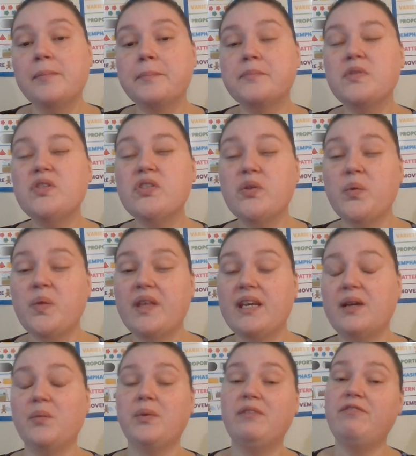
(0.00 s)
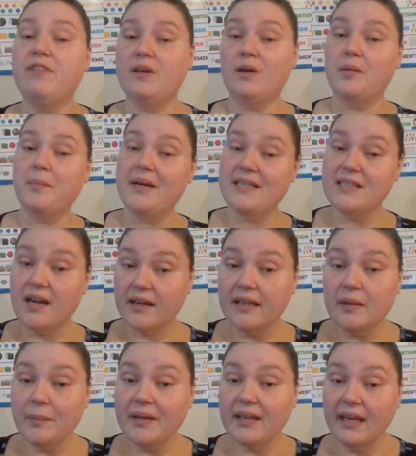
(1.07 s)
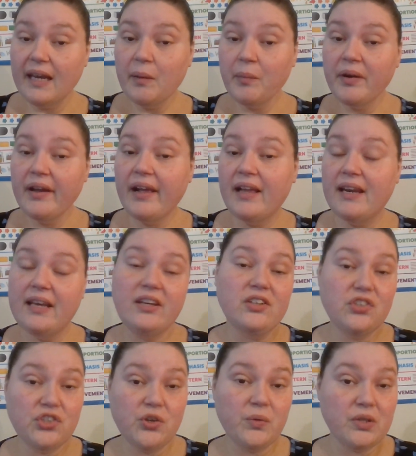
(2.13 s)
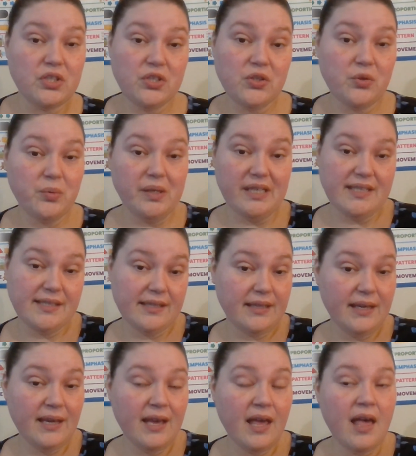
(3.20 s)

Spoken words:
so that it would fit on my document camera and I could show it to you easily.